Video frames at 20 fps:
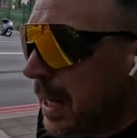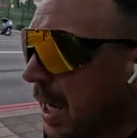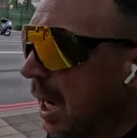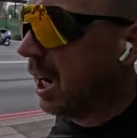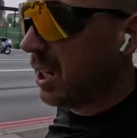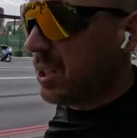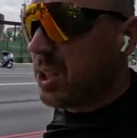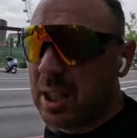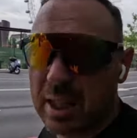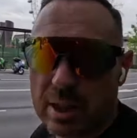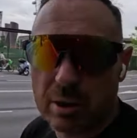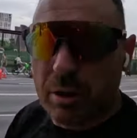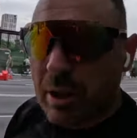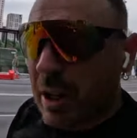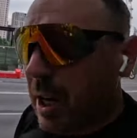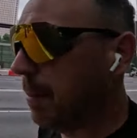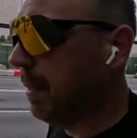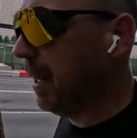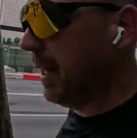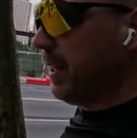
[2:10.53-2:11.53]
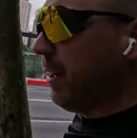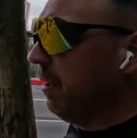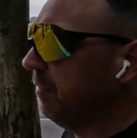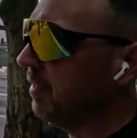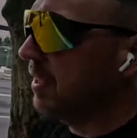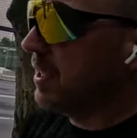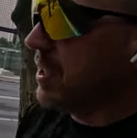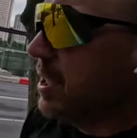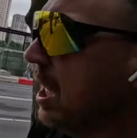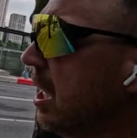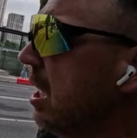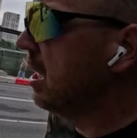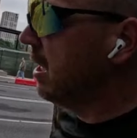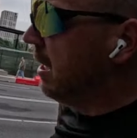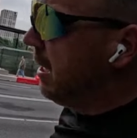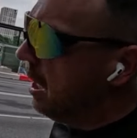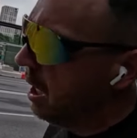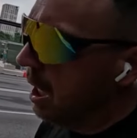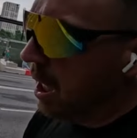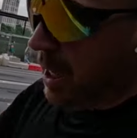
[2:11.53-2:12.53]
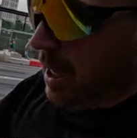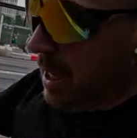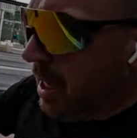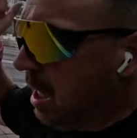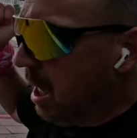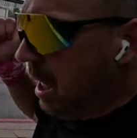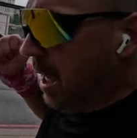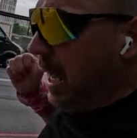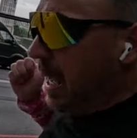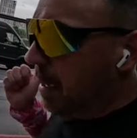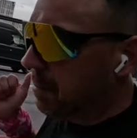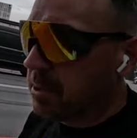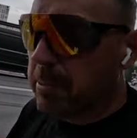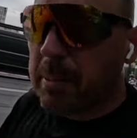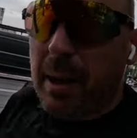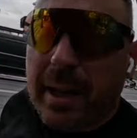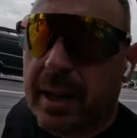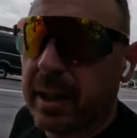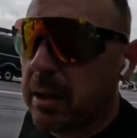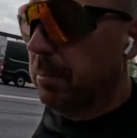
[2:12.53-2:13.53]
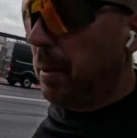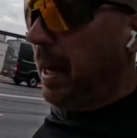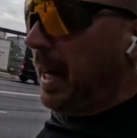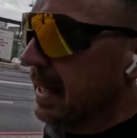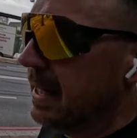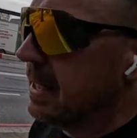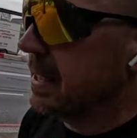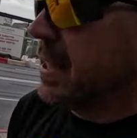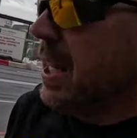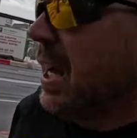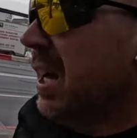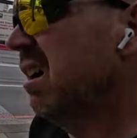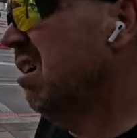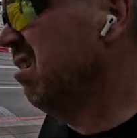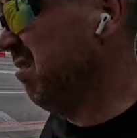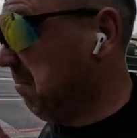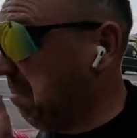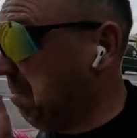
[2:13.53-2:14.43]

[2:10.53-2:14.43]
I just literally come out of the office, up to Buckingham Palace, and